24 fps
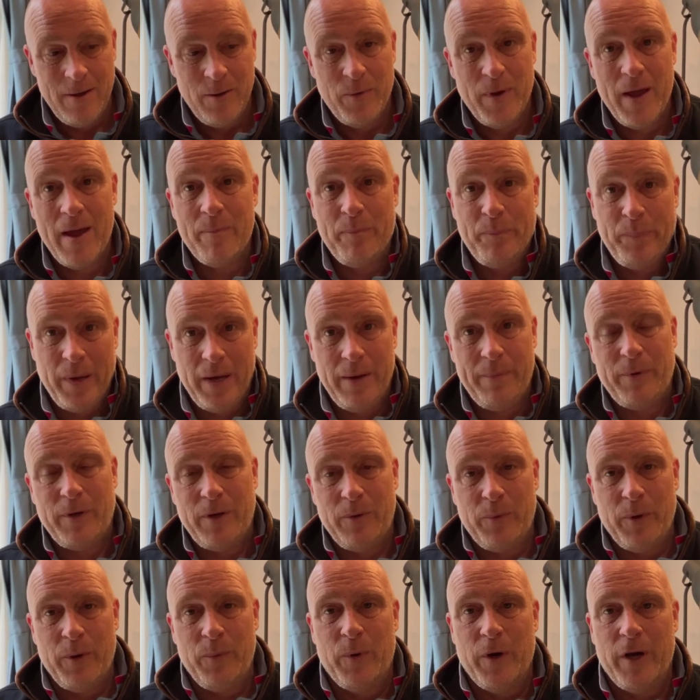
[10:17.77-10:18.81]
We have people
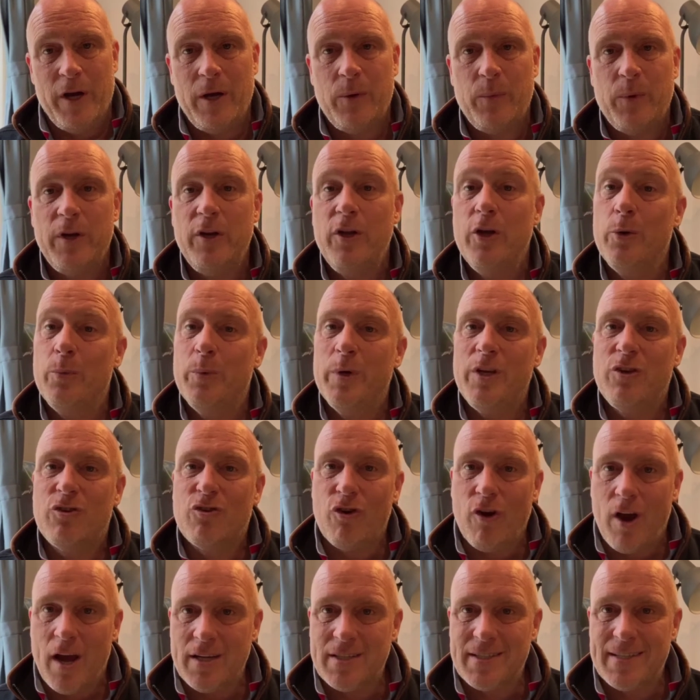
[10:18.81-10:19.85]
that we work with who we
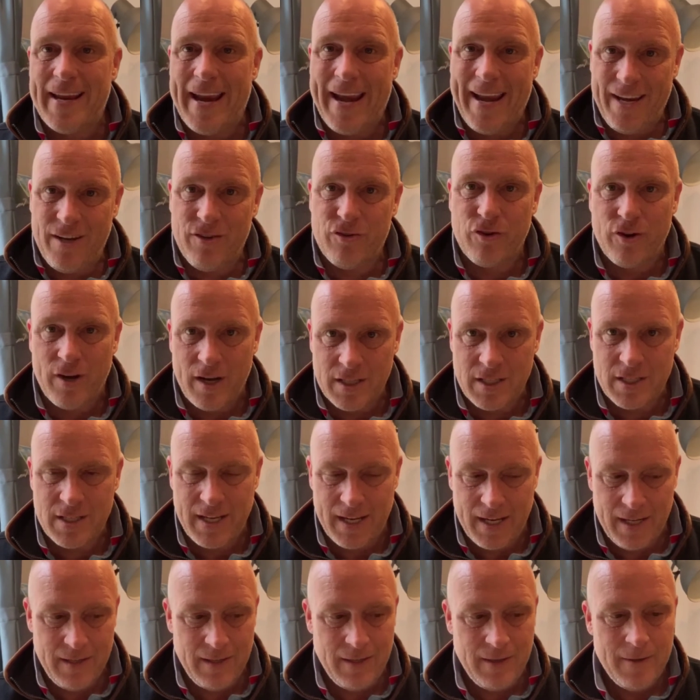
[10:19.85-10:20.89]
trust and entrust
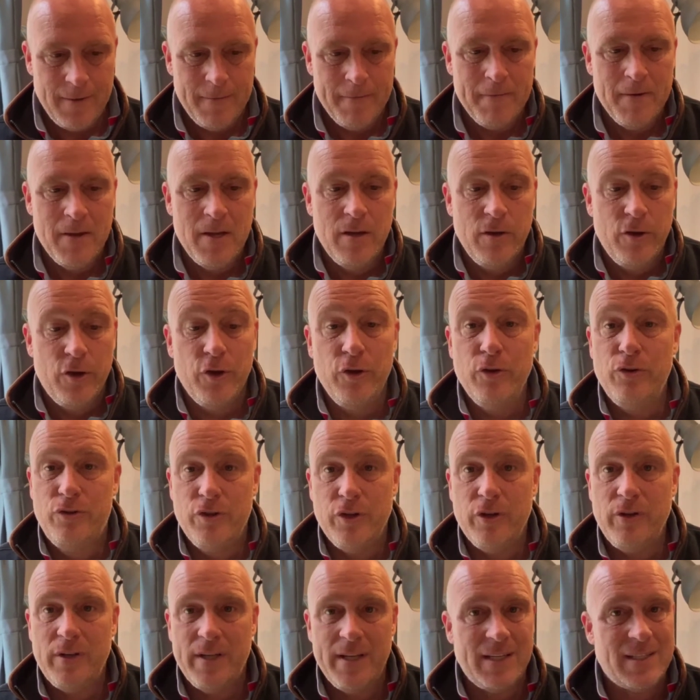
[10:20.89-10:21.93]
in who
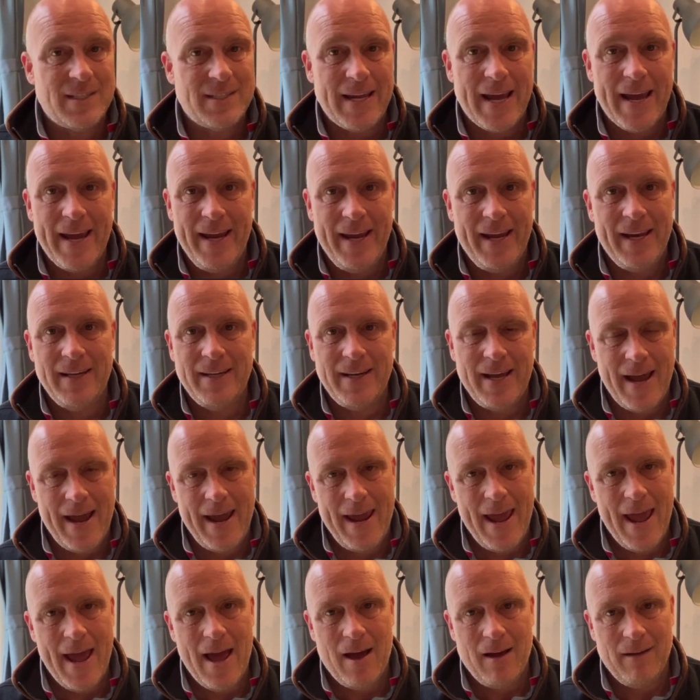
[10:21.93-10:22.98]
do this day in,
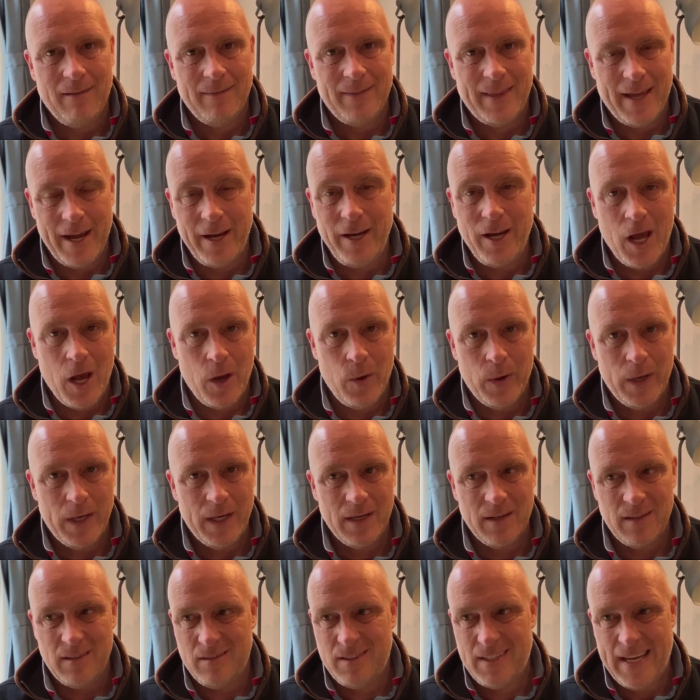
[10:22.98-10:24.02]
day out. They know
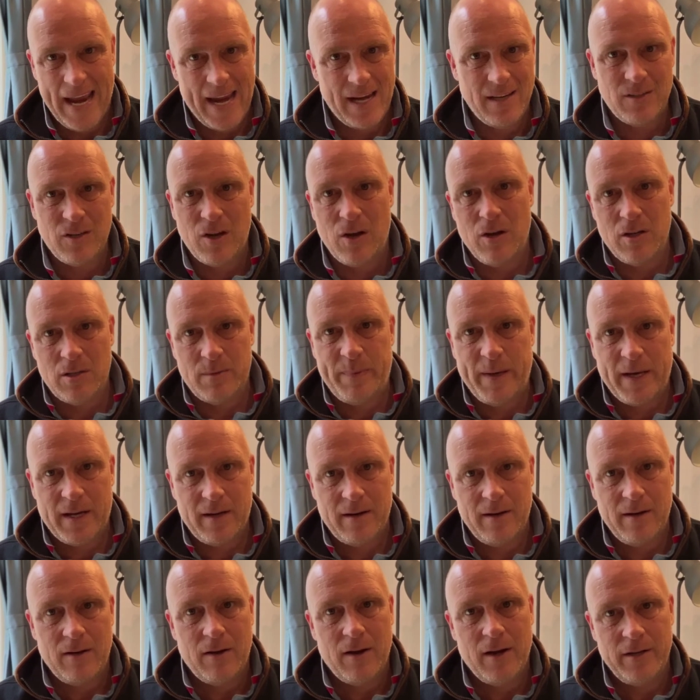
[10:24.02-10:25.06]
it 10 times better
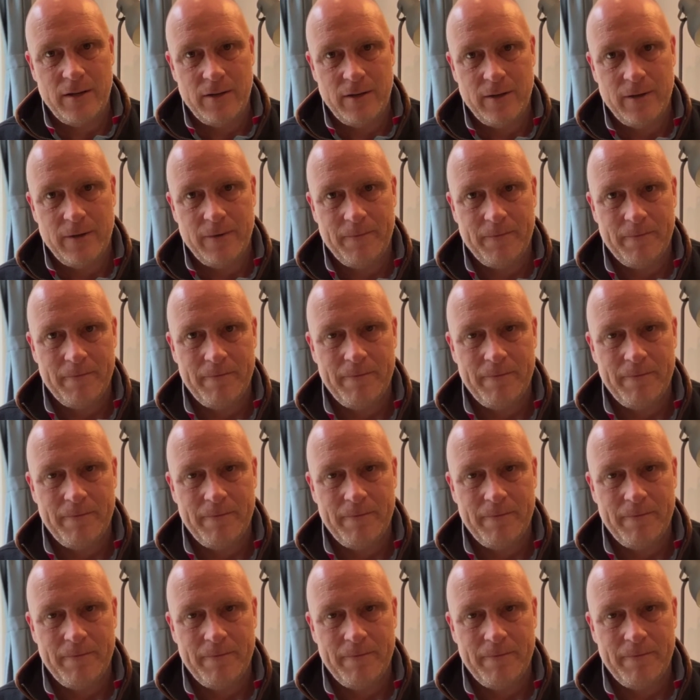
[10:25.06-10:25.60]
than I do.